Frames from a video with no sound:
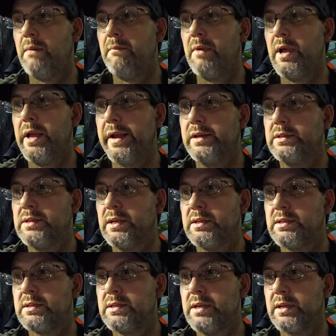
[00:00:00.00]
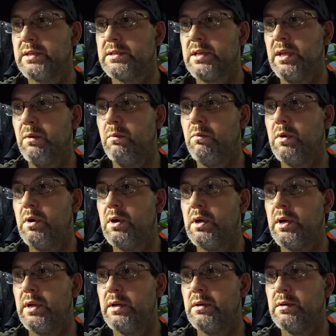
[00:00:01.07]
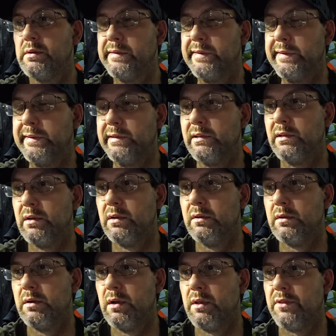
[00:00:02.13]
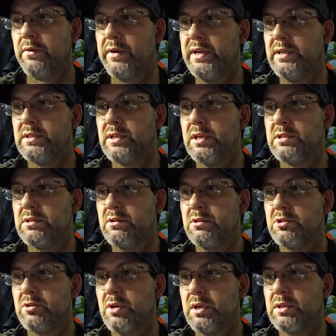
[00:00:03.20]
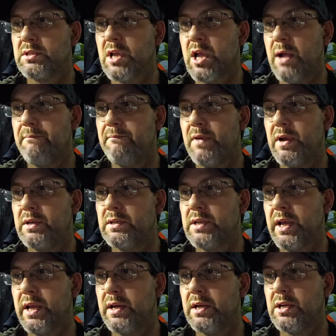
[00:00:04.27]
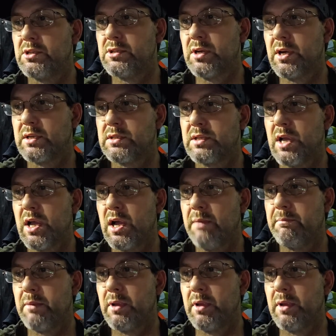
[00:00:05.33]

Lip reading: Exit 61. Three Sisters truck stop, Fontana truck stop.